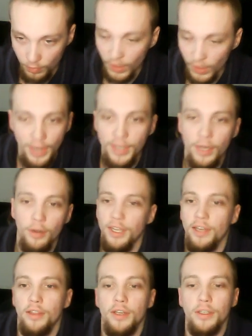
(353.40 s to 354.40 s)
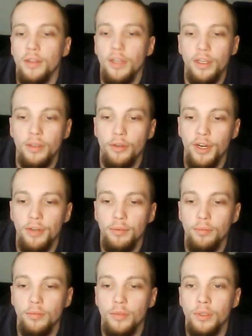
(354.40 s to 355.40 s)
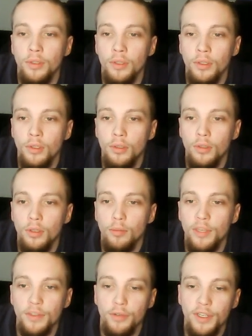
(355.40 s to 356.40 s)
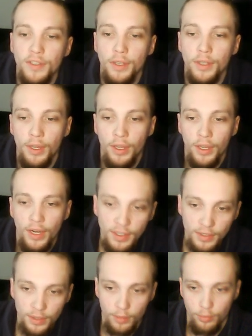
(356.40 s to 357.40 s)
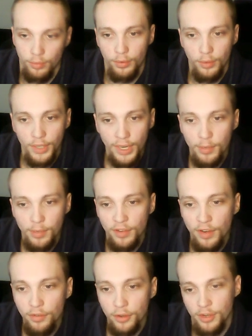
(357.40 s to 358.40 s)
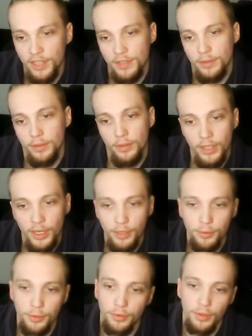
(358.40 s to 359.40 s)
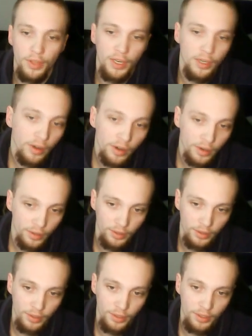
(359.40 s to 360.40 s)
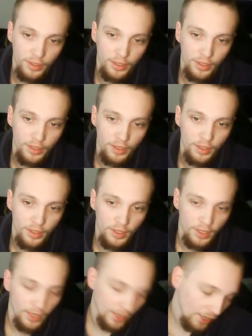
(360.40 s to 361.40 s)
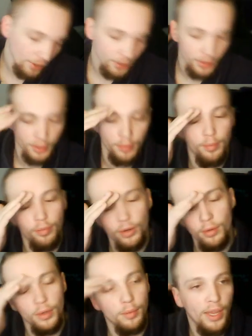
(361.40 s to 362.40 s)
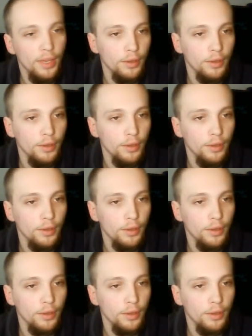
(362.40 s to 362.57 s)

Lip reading: Anyhow, yeah, they're great. Amazing race. Next up, yeah, my favorite race, Yagut. They are, like, I could probably make a